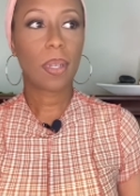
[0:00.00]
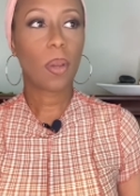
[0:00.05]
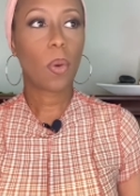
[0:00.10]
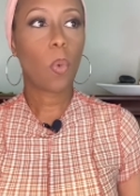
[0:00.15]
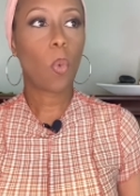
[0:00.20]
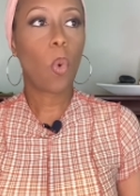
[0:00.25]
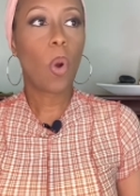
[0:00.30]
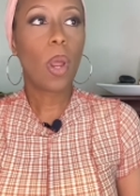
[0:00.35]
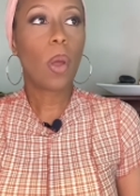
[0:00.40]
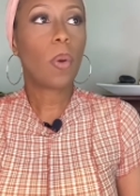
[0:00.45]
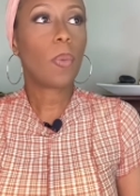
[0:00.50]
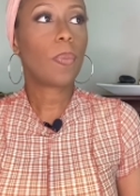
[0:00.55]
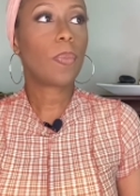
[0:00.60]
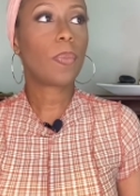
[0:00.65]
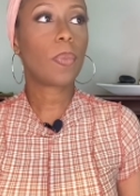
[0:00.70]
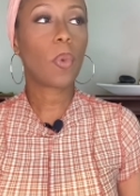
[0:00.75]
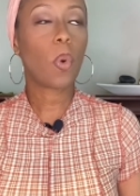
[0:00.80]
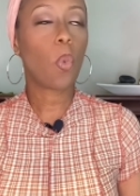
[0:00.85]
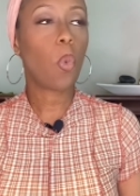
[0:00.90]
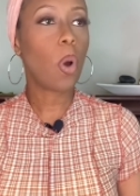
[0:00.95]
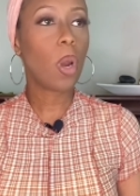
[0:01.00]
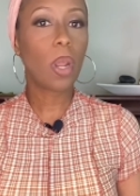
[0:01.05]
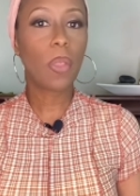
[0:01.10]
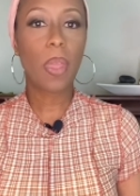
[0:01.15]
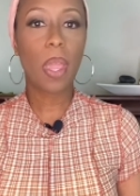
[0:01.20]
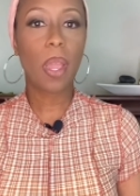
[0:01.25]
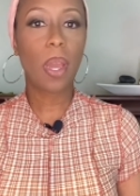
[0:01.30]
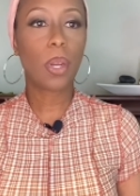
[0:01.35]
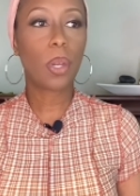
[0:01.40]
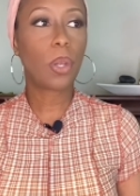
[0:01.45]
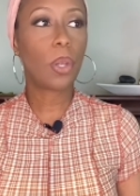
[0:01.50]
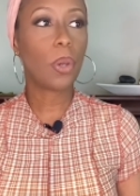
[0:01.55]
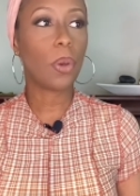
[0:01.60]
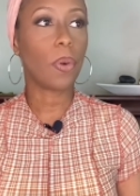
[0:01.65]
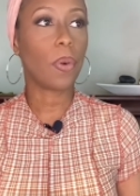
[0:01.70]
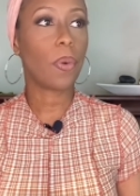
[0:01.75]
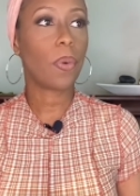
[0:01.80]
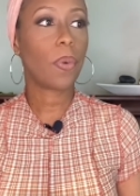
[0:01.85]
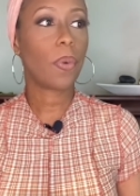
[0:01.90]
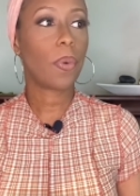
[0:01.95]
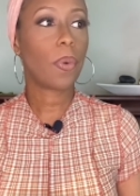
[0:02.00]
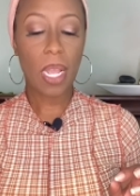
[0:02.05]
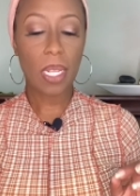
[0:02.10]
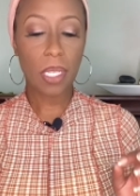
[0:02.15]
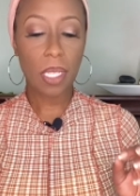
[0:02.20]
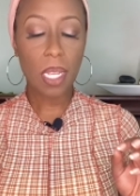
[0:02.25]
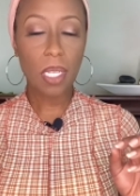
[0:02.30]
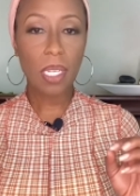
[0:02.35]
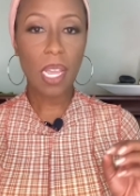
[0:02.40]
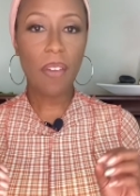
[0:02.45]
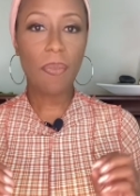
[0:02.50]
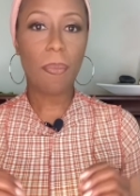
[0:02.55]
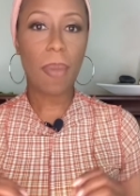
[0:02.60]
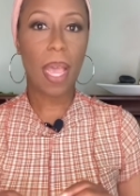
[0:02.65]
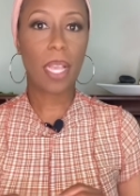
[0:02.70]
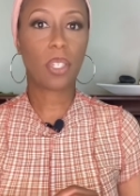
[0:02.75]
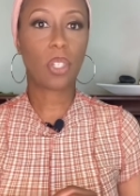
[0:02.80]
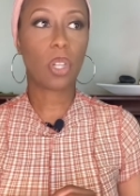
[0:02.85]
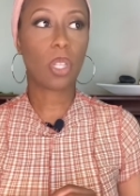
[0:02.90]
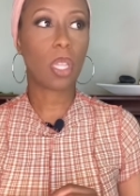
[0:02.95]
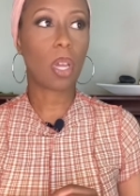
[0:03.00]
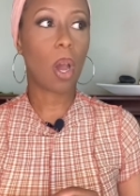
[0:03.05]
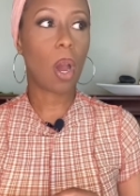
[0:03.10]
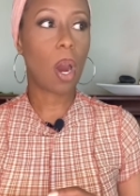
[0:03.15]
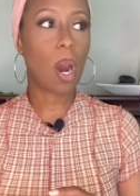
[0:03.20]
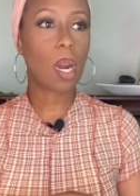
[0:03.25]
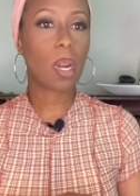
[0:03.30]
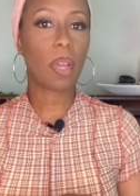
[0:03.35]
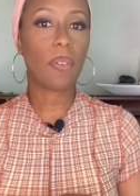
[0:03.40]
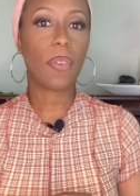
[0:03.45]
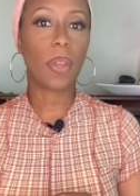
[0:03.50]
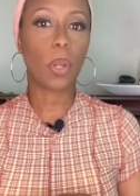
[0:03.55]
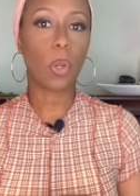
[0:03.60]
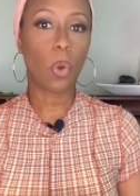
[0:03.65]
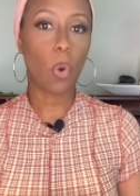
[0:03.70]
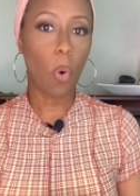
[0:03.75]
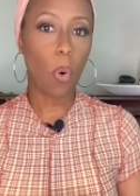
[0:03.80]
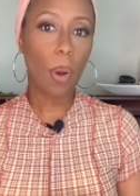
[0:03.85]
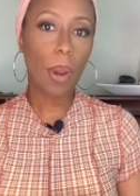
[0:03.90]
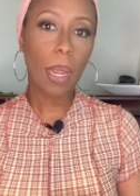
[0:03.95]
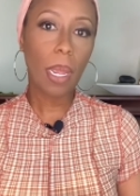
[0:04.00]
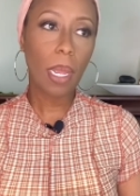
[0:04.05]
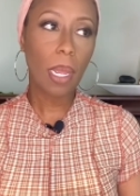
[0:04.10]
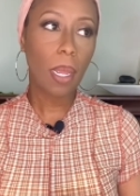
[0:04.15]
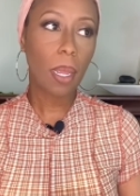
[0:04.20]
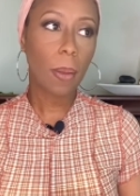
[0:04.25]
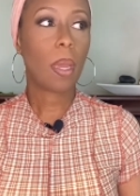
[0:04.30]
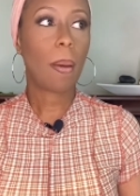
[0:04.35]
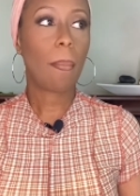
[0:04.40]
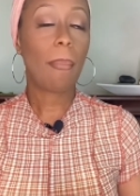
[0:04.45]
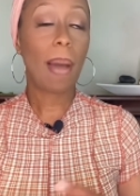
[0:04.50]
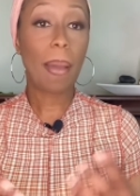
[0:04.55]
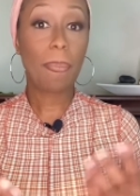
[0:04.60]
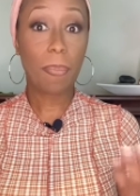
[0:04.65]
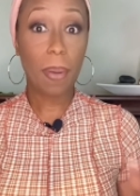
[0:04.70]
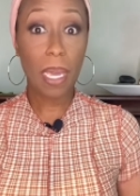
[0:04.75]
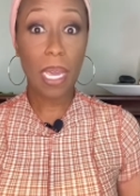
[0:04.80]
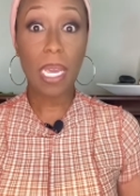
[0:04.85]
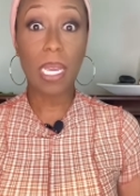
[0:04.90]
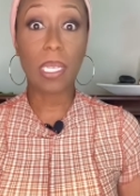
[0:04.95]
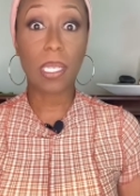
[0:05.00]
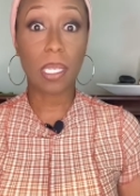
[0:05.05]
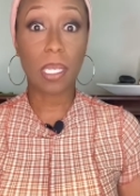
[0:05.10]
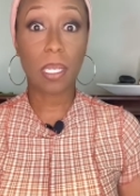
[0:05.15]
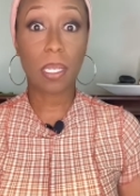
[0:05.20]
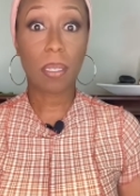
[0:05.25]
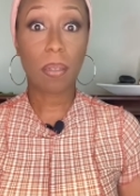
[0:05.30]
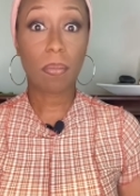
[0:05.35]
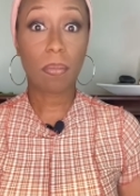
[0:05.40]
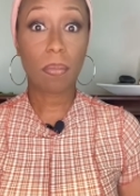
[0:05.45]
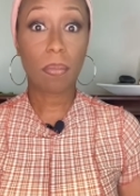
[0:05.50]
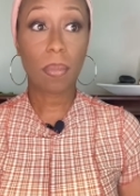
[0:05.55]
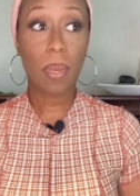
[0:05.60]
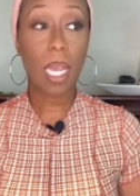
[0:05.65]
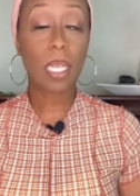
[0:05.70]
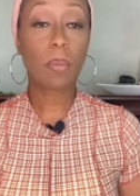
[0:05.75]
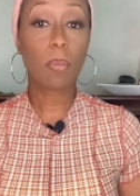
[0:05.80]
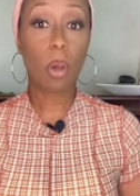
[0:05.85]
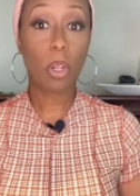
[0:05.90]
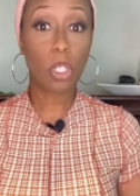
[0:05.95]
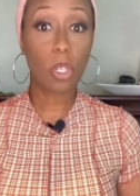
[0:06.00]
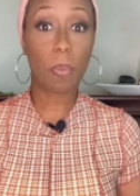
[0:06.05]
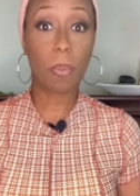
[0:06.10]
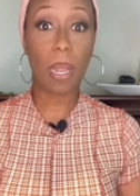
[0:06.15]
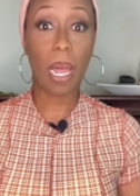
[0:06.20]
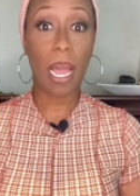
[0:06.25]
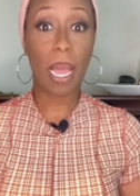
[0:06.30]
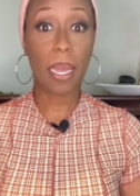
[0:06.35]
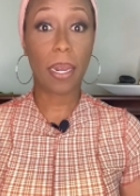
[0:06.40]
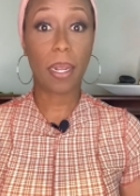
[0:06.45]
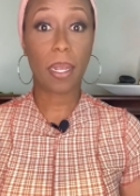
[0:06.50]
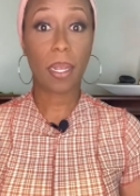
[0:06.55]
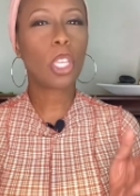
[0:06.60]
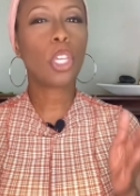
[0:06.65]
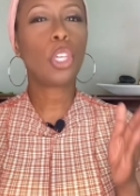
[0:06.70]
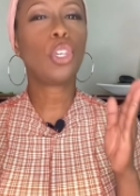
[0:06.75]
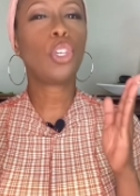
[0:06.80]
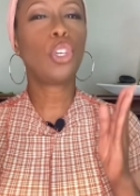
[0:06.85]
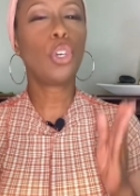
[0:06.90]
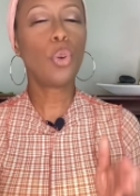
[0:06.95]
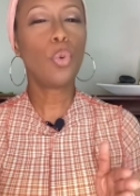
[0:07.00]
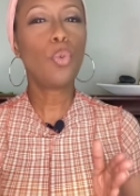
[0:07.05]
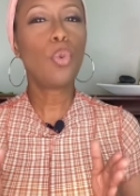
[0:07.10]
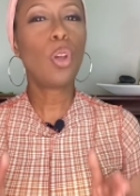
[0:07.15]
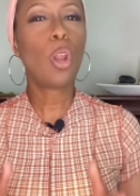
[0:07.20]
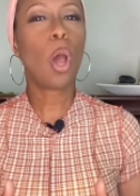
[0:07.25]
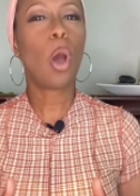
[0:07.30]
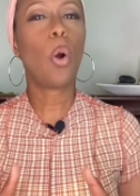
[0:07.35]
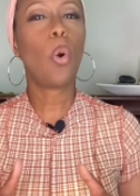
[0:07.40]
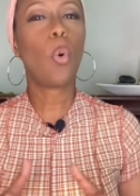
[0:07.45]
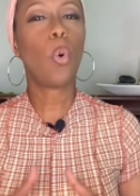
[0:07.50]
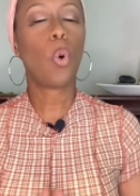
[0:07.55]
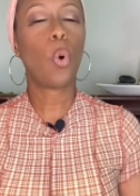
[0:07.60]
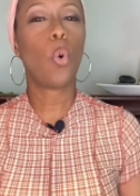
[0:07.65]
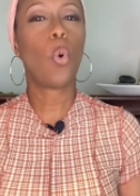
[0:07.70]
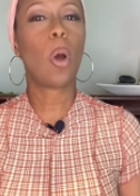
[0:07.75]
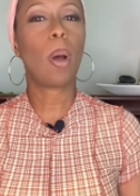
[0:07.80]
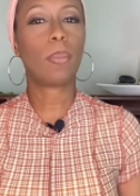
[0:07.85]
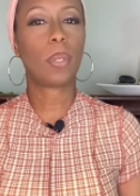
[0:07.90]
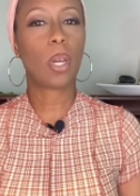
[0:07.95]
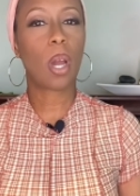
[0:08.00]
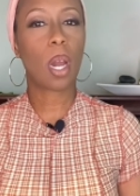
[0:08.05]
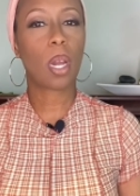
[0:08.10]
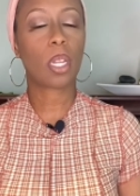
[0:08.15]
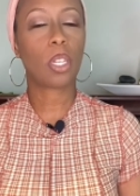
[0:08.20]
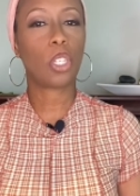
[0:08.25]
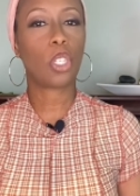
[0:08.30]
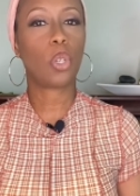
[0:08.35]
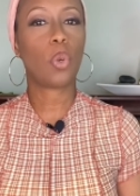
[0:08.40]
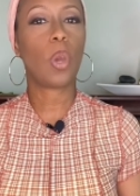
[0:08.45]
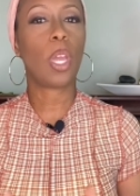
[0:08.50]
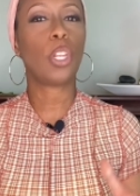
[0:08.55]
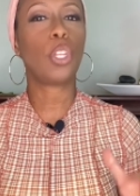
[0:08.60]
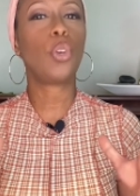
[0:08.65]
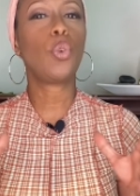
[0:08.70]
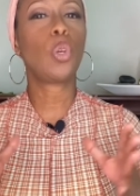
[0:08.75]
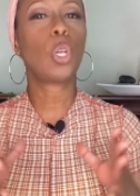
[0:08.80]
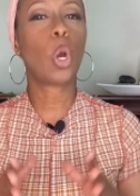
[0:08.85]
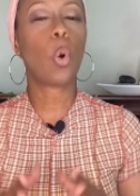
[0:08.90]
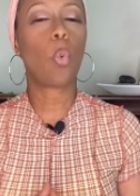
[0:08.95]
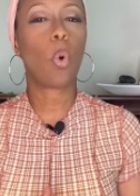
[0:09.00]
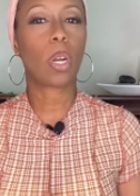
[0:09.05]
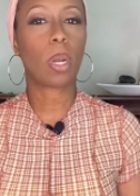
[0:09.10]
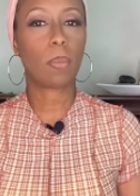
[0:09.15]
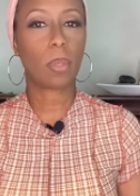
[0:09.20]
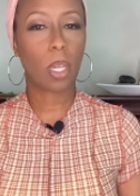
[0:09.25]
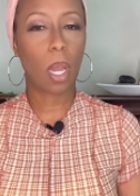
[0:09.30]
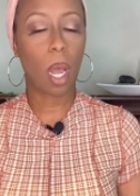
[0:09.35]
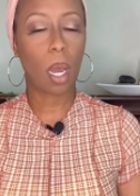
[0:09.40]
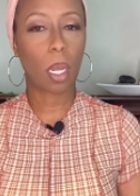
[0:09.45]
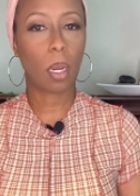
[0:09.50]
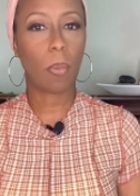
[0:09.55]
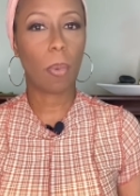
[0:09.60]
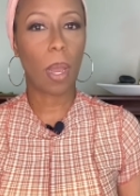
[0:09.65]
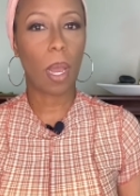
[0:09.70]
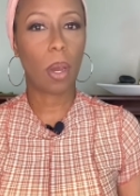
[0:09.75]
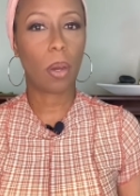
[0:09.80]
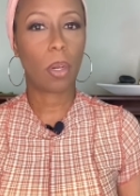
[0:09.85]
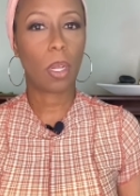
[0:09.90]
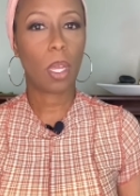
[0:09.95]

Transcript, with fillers: What, what are they gonna do? And since I've mastered the art of ignoring, my peace has multiplied. You know who I'm talking to and you know what I'm talking about.